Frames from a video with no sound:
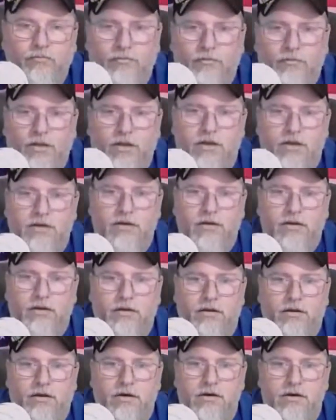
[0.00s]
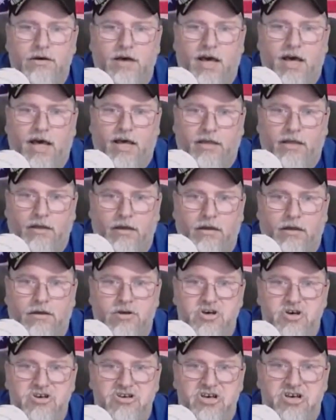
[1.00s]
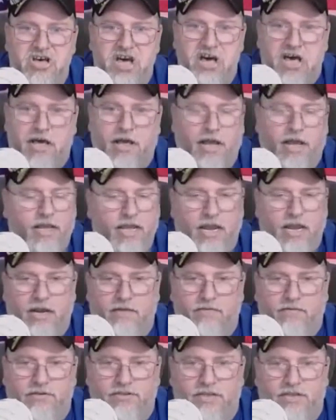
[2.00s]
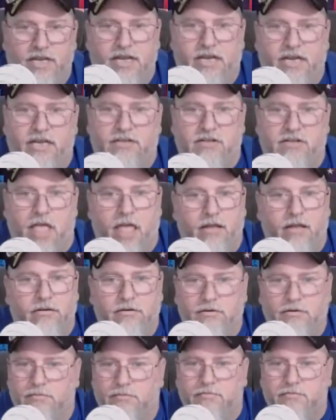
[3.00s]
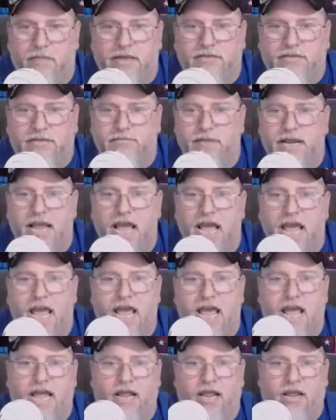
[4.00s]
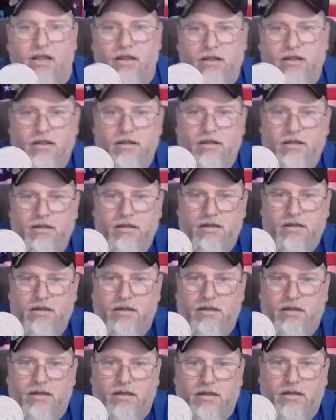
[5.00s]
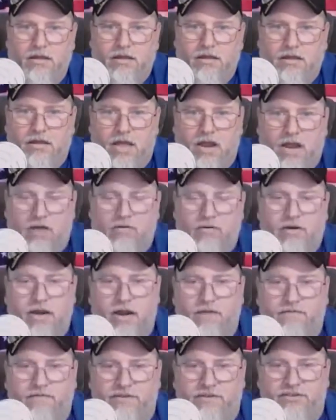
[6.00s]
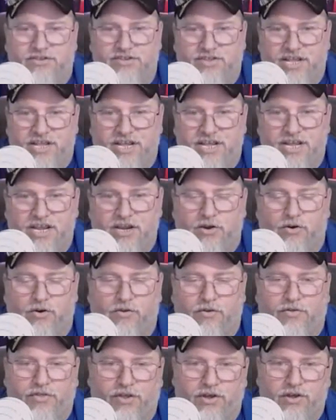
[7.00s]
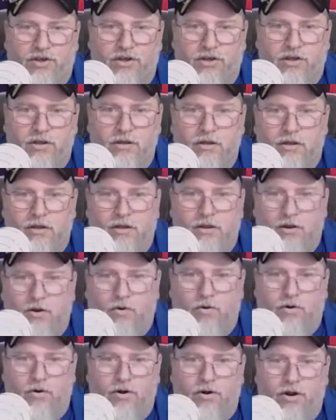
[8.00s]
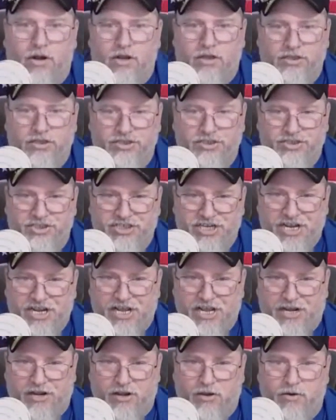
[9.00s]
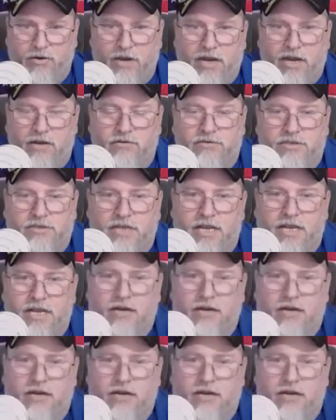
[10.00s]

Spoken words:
Ohio. I can't even say it. That just makes me gag. I don't care if it's the or the or shit Ohio State.